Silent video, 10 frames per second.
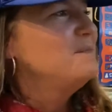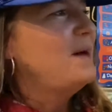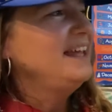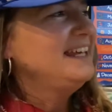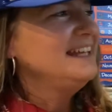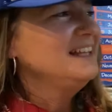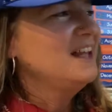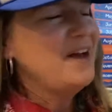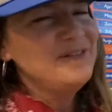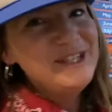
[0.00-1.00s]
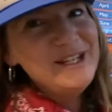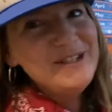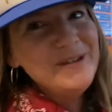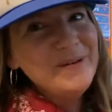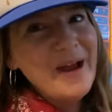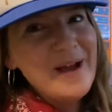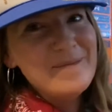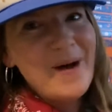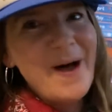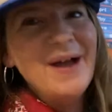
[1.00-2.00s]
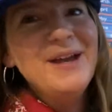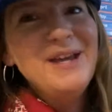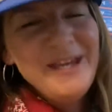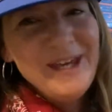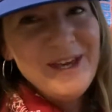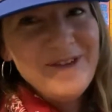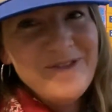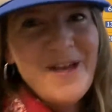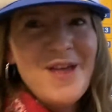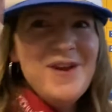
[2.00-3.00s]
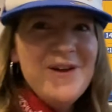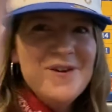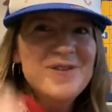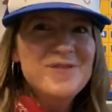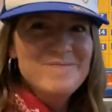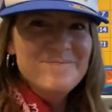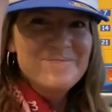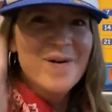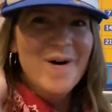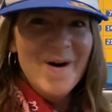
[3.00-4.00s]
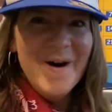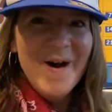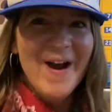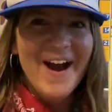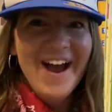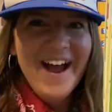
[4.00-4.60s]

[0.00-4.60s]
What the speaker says: but he loves his grandma even more.